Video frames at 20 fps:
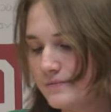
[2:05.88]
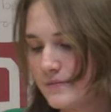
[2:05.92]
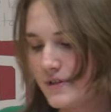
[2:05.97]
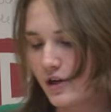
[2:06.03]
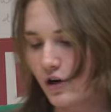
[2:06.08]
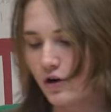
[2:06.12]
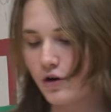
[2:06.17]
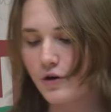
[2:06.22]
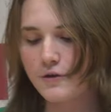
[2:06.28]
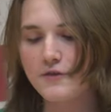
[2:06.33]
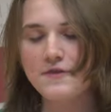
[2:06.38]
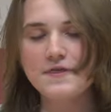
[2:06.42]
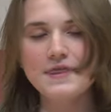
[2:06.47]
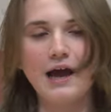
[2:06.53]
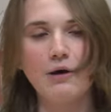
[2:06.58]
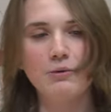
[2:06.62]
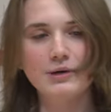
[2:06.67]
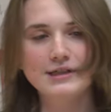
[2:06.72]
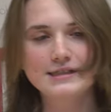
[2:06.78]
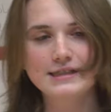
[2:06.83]
The earth
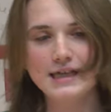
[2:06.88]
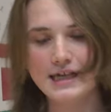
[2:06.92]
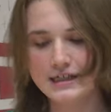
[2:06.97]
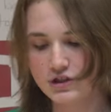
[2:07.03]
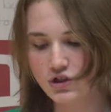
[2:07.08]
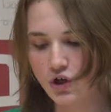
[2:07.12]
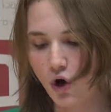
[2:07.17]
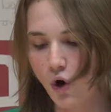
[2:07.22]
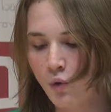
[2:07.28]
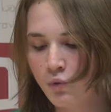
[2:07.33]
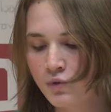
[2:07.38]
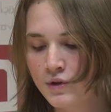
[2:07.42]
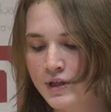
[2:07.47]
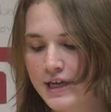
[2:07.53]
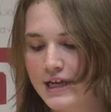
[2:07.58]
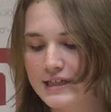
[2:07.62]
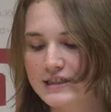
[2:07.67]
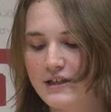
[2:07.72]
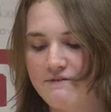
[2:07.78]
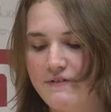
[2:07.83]
now exists
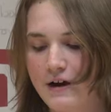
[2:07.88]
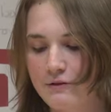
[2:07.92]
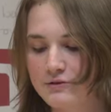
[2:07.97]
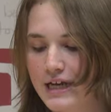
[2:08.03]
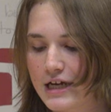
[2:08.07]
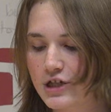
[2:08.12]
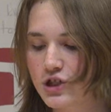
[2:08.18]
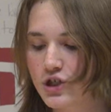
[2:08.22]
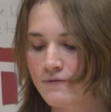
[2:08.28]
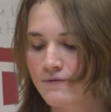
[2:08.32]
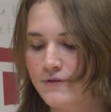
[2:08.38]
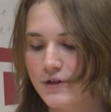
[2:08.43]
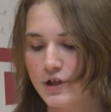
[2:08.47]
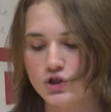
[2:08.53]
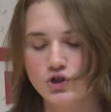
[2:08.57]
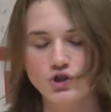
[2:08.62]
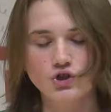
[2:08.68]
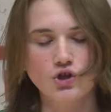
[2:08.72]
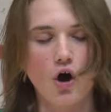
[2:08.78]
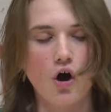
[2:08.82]
only as a foundation for the
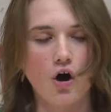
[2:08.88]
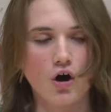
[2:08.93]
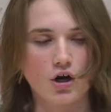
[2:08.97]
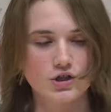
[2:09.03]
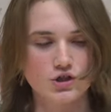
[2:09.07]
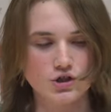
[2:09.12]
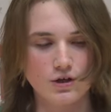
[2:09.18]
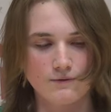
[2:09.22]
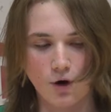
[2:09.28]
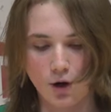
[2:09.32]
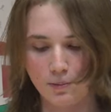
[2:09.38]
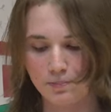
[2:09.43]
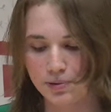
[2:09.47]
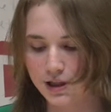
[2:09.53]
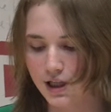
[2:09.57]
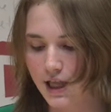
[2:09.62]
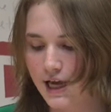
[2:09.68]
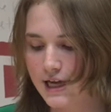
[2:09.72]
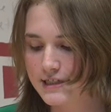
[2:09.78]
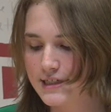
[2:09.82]
stalks of our
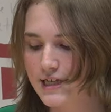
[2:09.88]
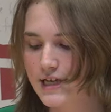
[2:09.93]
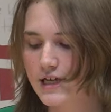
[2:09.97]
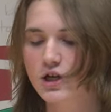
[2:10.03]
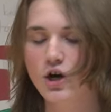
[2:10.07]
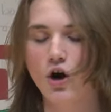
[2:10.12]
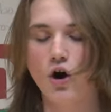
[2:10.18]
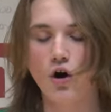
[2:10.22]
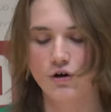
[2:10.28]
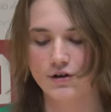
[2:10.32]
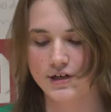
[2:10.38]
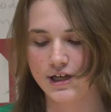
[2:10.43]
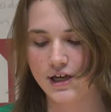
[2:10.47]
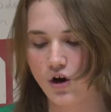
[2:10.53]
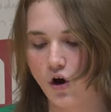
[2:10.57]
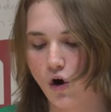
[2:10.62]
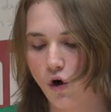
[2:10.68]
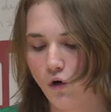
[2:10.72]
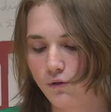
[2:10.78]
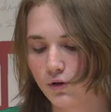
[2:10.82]
planty carny
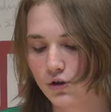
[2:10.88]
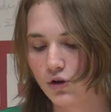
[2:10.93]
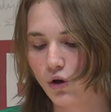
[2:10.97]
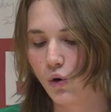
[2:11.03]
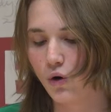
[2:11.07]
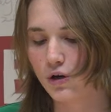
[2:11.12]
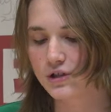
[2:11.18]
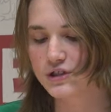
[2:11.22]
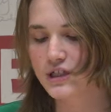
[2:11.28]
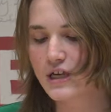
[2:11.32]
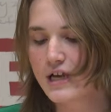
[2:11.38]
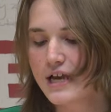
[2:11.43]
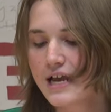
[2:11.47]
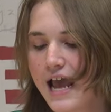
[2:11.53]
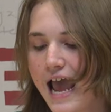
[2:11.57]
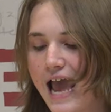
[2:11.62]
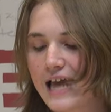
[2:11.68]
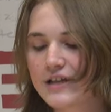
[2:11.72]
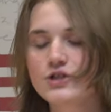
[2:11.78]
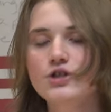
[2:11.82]
overlords.
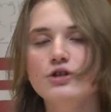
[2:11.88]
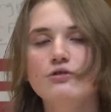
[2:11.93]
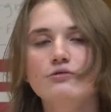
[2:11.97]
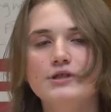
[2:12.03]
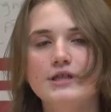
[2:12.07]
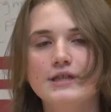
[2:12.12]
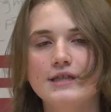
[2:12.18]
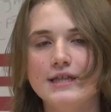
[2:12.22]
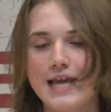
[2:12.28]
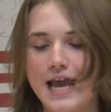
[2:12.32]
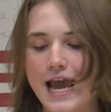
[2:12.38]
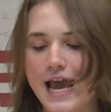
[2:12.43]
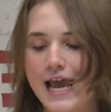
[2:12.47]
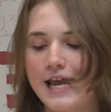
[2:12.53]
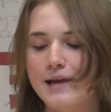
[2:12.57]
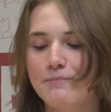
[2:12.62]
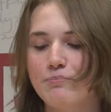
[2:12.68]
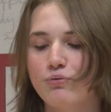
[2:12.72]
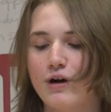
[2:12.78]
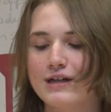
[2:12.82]
And due to the
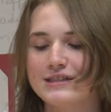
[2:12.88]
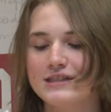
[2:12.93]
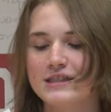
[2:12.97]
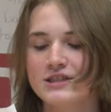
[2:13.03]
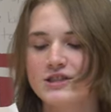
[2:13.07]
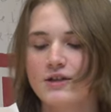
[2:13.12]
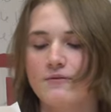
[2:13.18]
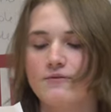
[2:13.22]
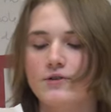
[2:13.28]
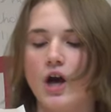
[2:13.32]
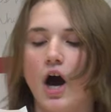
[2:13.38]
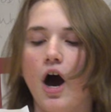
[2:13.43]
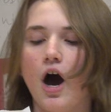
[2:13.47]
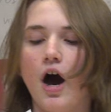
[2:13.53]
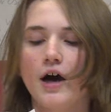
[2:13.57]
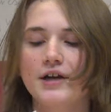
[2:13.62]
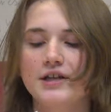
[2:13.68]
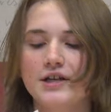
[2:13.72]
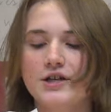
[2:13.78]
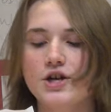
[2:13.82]
a presence of
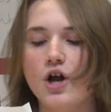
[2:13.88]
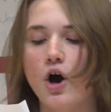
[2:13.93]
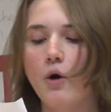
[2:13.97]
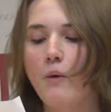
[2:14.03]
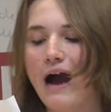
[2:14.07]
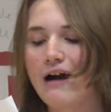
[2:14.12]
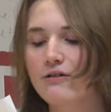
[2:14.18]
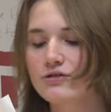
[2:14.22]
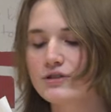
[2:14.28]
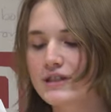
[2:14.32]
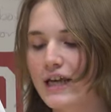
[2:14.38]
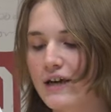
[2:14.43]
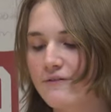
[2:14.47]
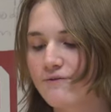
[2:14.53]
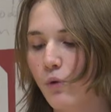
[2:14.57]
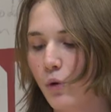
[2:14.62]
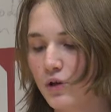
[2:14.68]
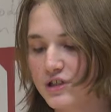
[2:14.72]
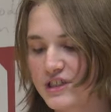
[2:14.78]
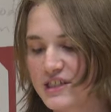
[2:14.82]
God, no outside
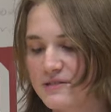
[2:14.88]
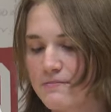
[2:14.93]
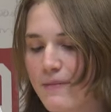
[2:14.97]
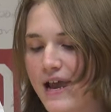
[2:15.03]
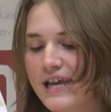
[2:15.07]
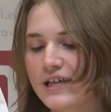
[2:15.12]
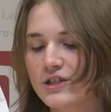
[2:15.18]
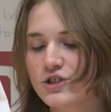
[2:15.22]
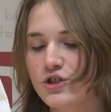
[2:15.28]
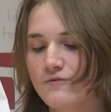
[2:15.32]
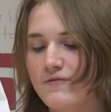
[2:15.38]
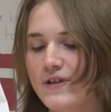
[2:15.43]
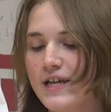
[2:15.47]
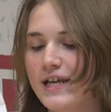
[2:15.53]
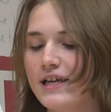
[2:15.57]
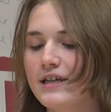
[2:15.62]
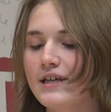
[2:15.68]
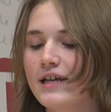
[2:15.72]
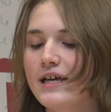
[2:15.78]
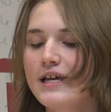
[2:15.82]
forces may
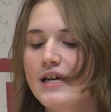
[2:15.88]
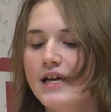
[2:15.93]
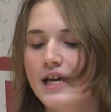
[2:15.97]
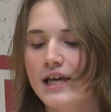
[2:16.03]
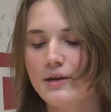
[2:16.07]
intervene.